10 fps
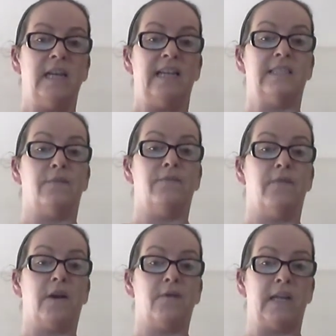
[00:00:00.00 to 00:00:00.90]
It's a
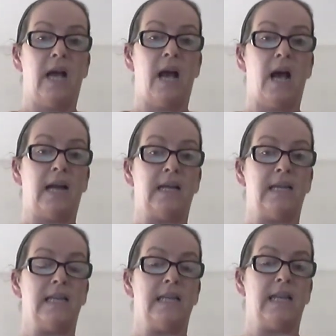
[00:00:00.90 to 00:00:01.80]
very
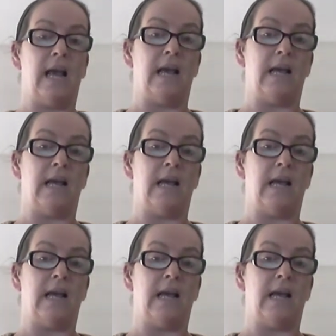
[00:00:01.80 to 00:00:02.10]
highly